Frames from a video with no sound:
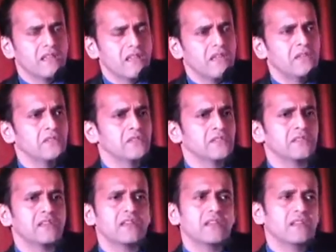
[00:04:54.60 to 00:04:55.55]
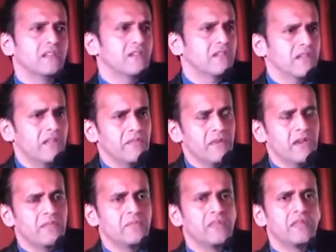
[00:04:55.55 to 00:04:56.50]
KOCL or
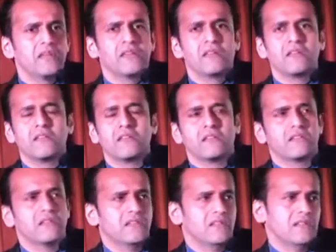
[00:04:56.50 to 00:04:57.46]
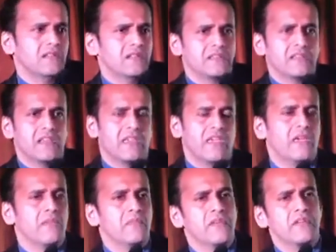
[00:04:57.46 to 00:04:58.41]
MRPL or let's say
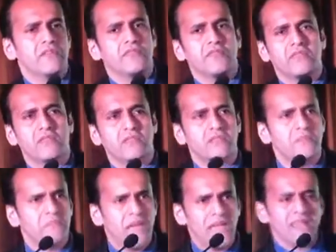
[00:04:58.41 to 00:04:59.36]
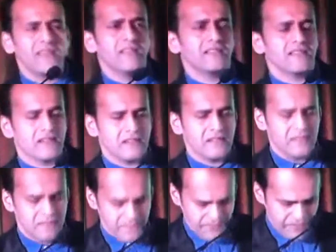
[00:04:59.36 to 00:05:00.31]
KMF, the banking
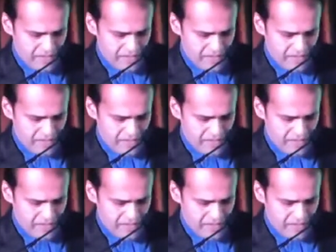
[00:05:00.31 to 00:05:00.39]
sectors.